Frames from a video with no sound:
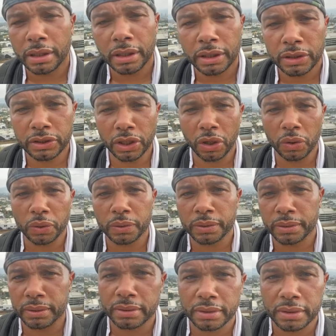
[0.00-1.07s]
So,
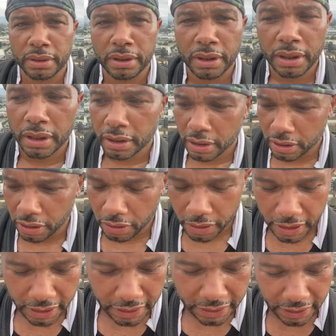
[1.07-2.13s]
you know,
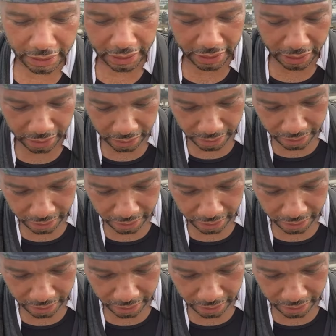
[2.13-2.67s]
it's just,